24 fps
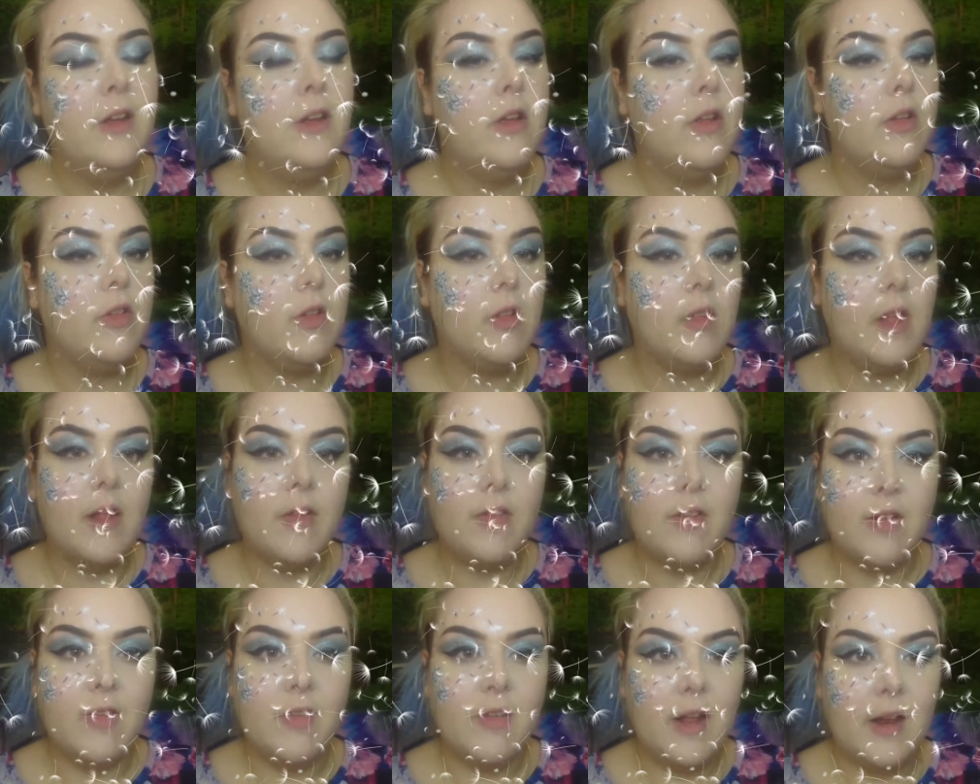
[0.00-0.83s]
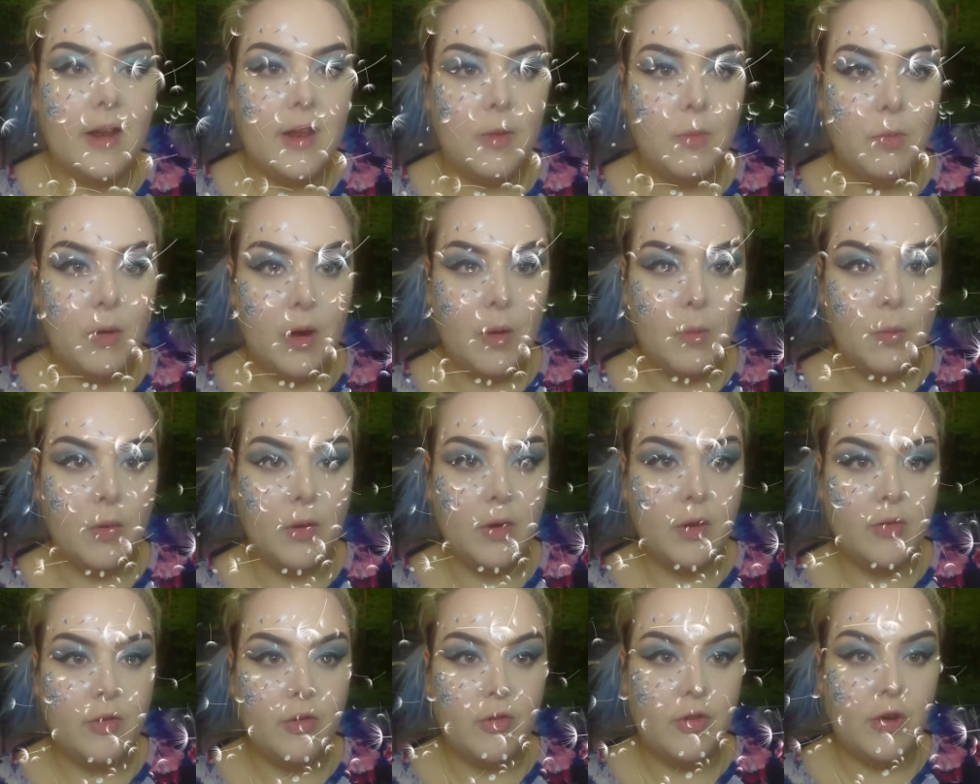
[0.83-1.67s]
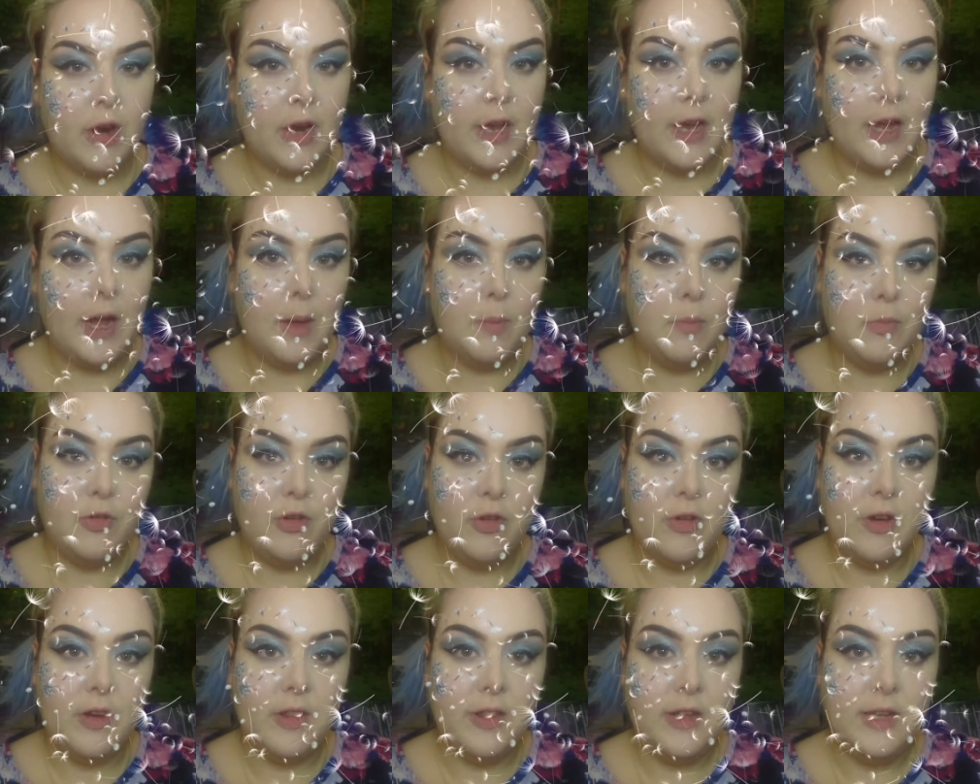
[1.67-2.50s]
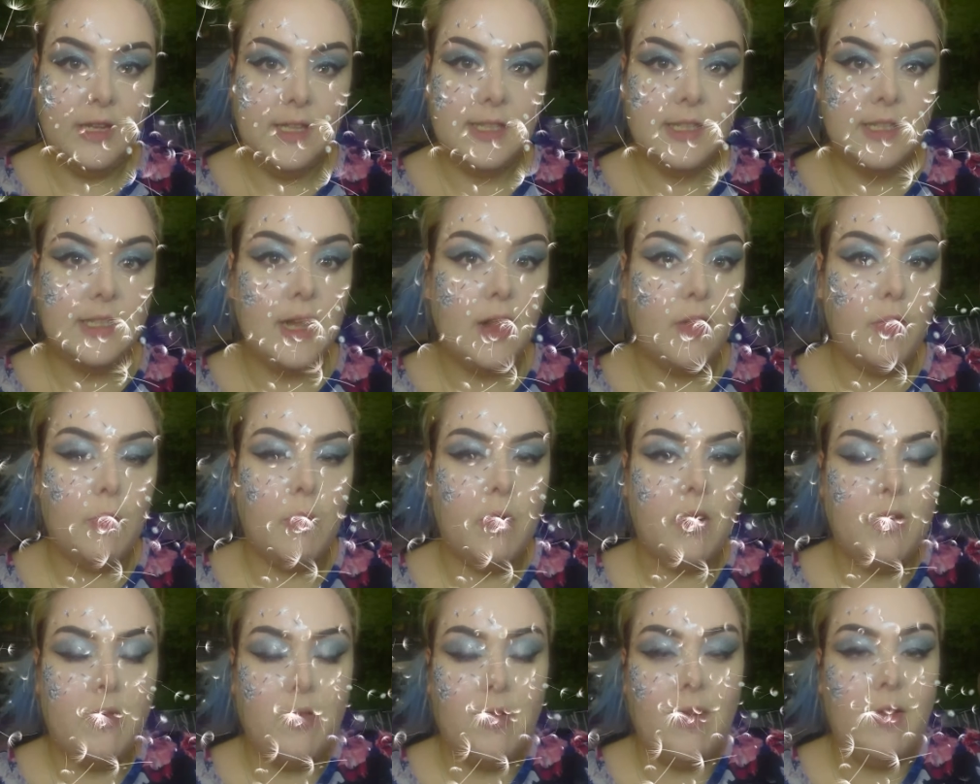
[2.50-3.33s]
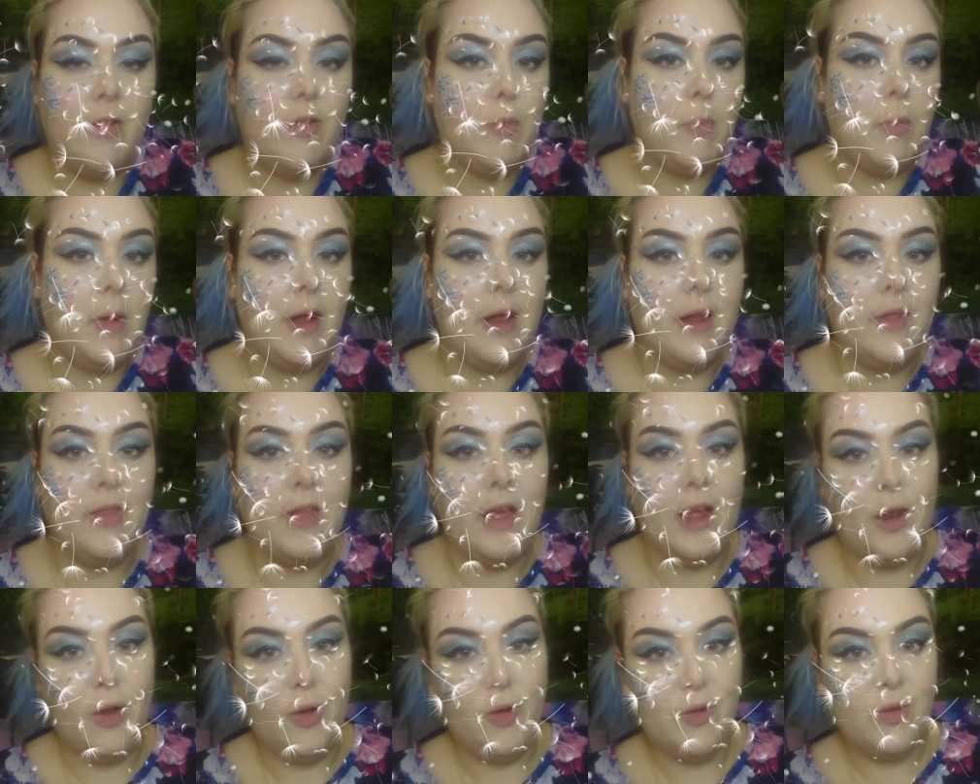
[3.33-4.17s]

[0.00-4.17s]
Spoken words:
So that's exactly what I wanted to try and capture in this, and that's what's inspired that look